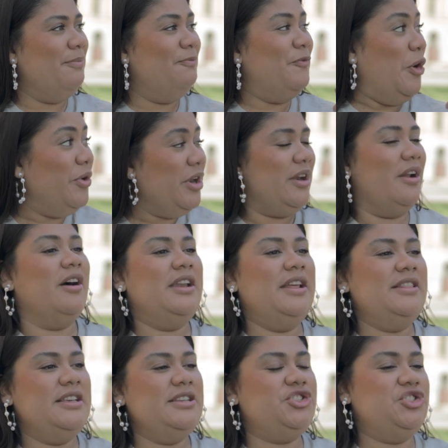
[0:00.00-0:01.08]
voted on
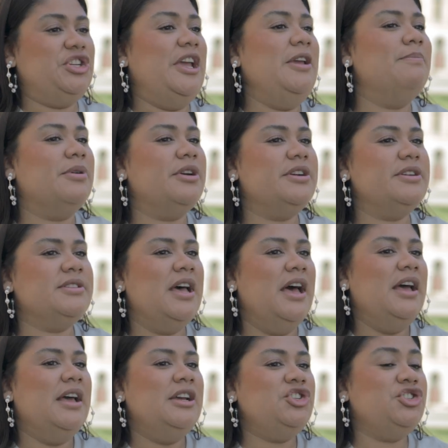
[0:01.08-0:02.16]
in these chambers
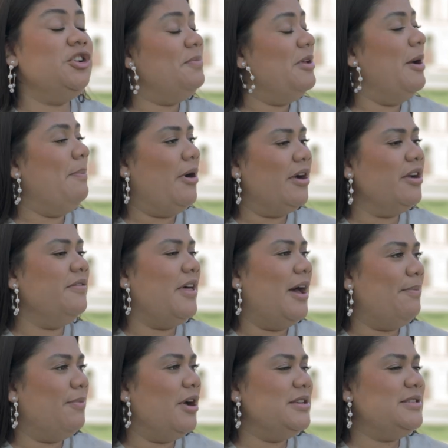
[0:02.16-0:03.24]
should be a part of
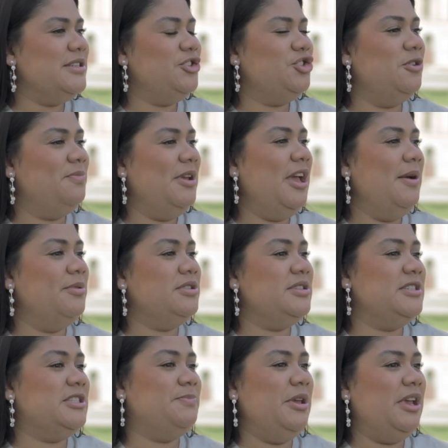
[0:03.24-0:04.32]
that process, should be able
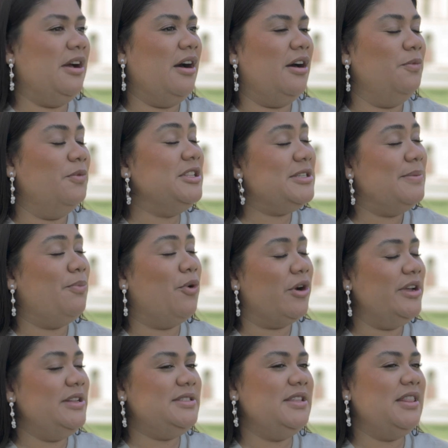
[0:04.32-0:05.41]
to speak on what's
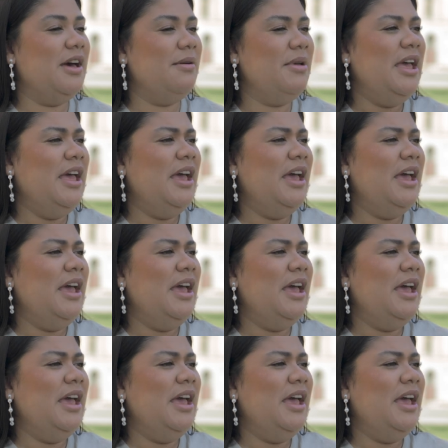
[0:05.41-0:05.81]
important to them,